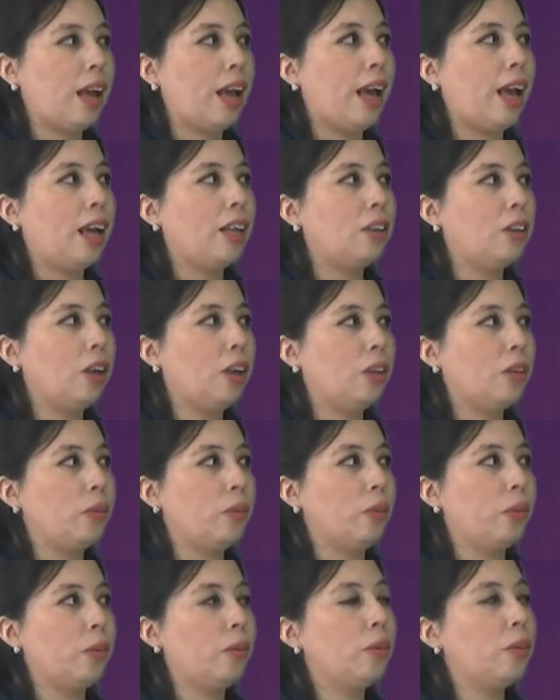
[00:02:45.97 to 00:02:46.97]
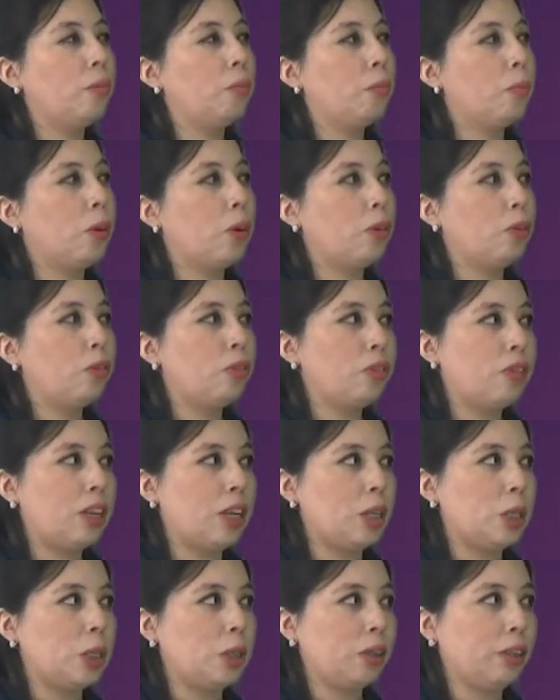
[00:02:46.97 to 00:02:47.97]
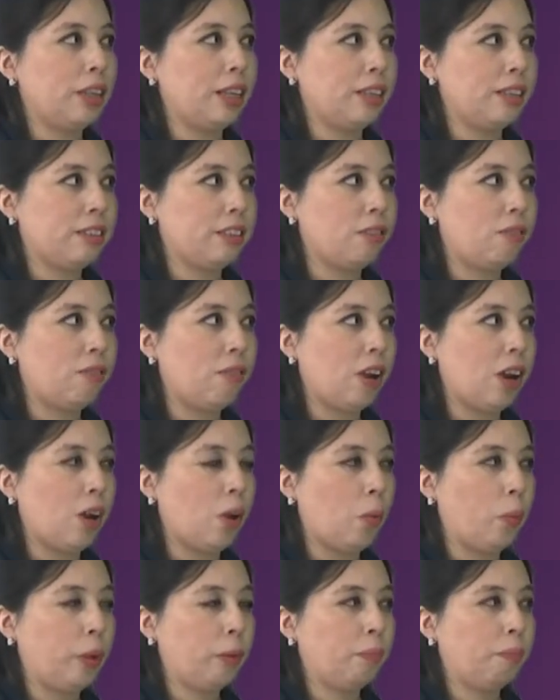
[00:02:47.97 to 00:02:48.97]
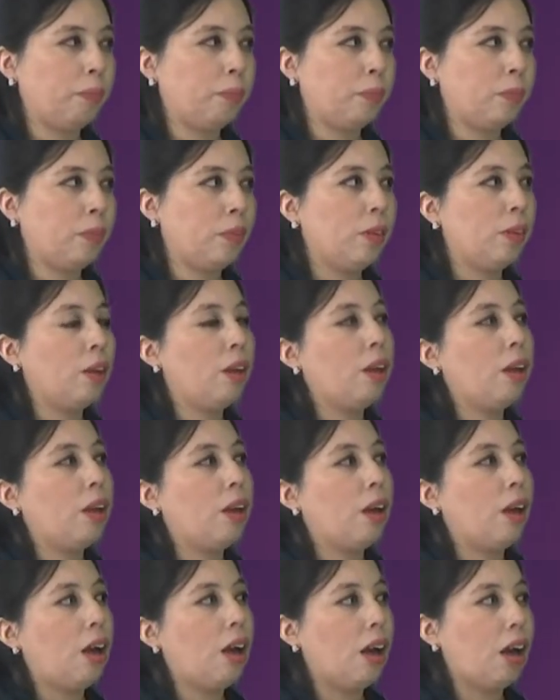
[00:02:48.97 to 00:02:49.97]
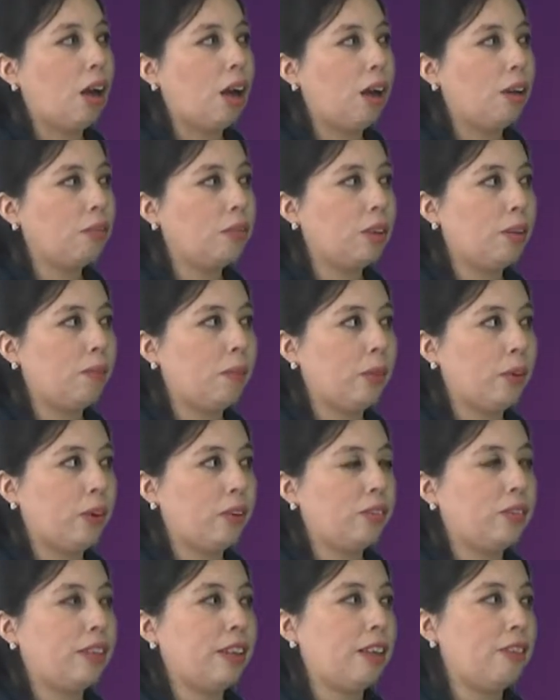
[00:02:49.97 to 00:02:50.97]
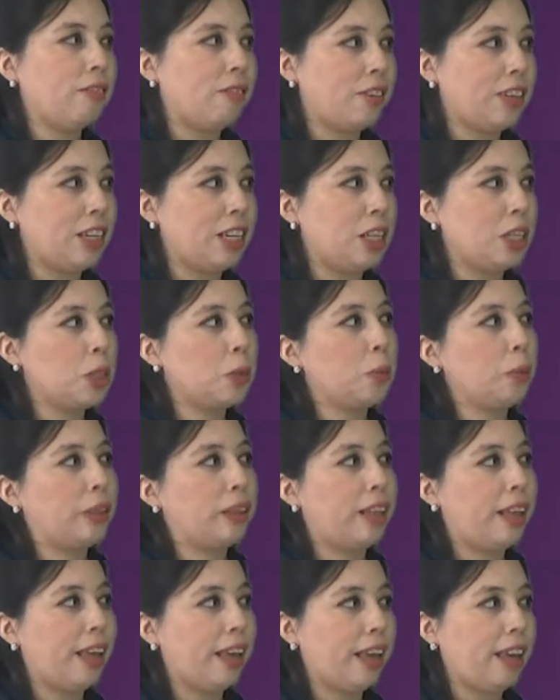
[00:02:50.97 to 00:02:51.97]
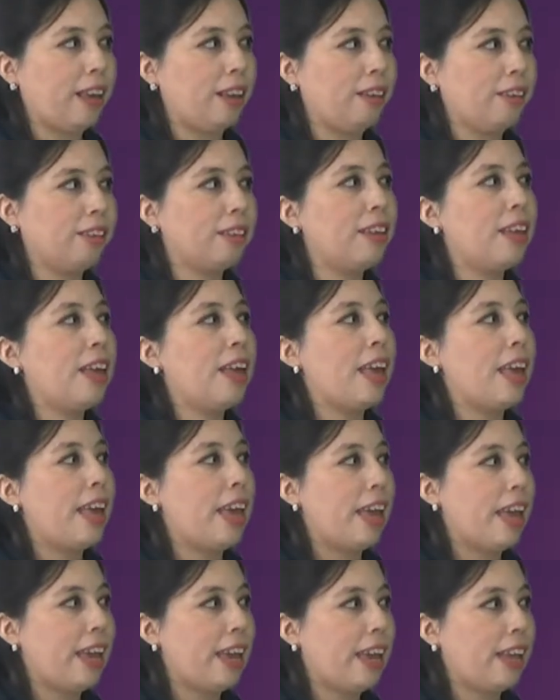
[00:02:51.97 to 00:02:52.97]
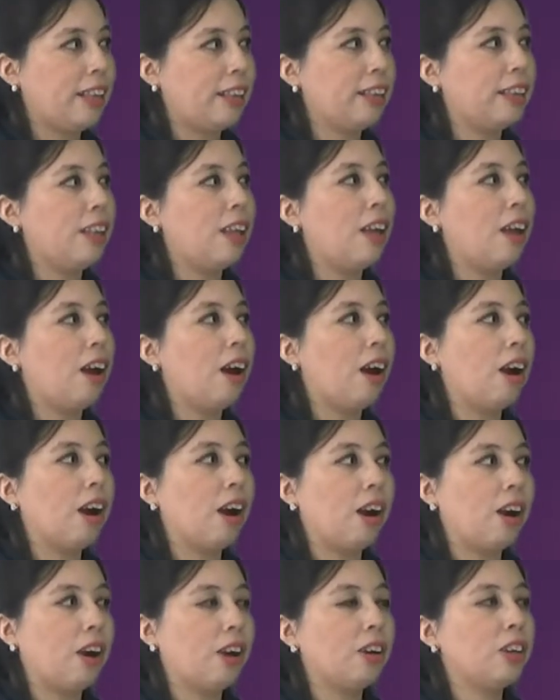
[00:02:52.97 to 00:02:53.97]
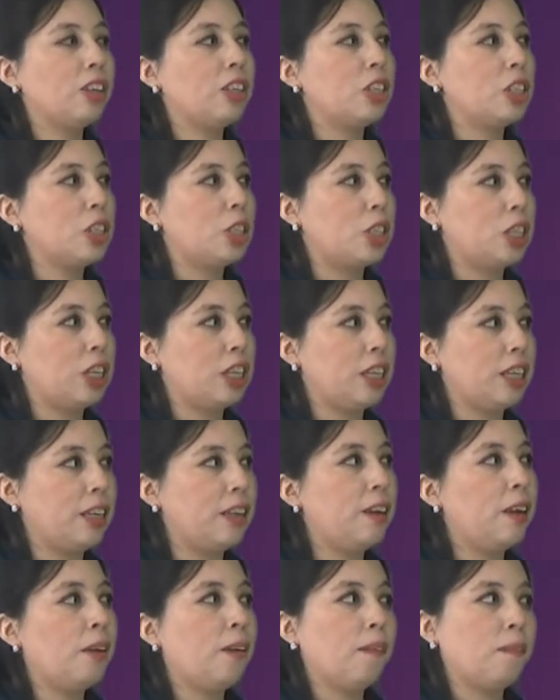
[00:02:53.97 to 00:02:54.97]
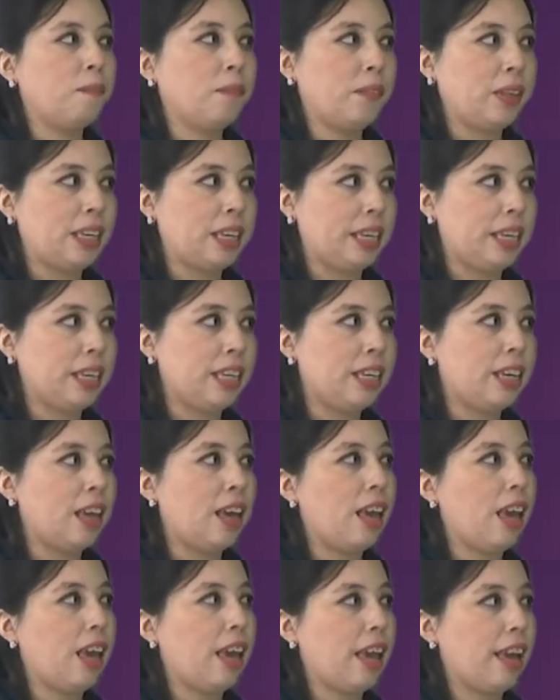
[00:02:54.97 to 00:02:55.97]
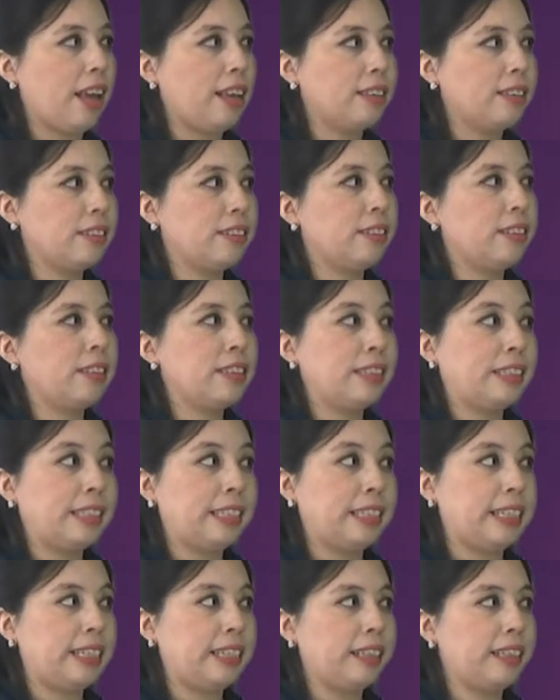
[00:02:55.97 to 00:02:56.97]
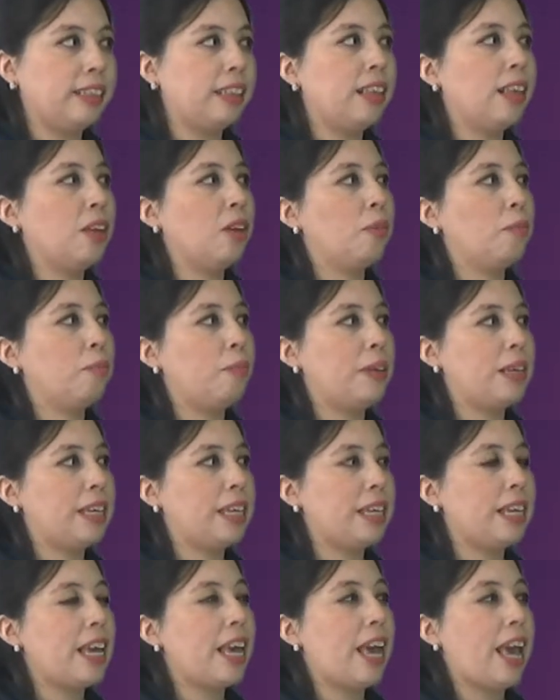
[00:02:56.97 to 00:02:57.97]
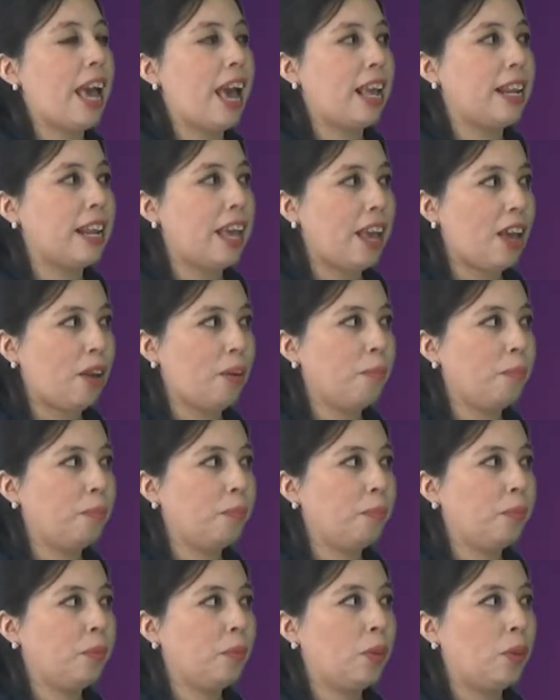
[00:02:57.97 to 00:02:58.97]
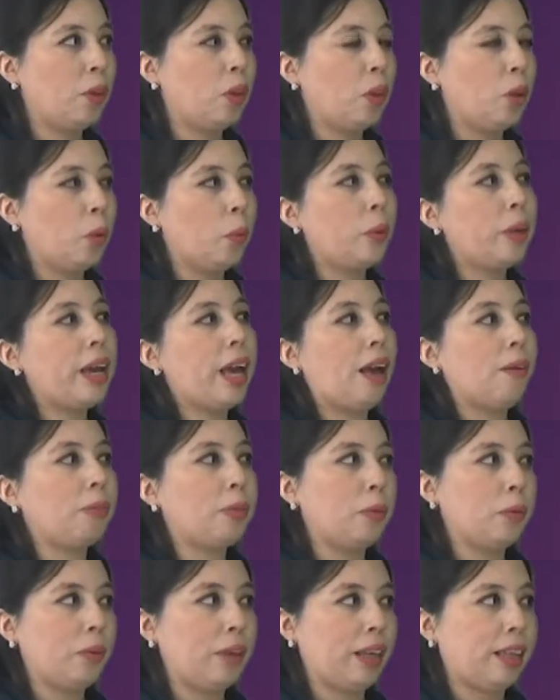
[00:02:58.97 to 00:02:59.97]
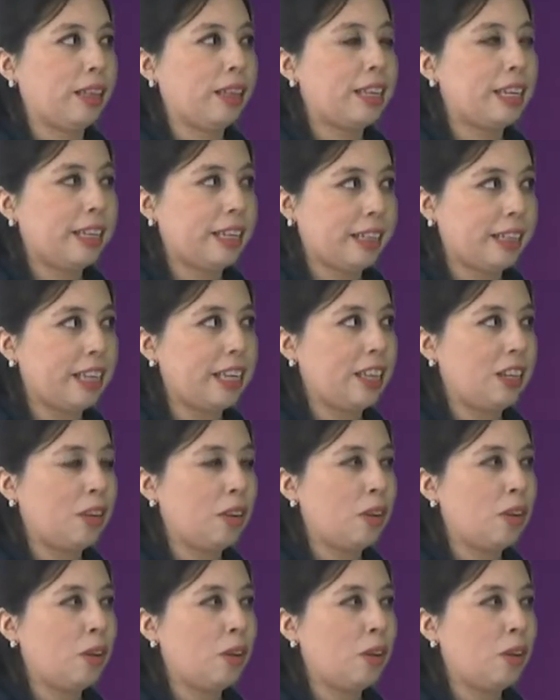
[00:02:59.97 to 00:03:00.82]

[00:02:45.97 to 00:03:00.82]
Another pronunciation is the following. All the verbs that finish with L, N, R, G, B, S, D, B, and M, we have to add ed,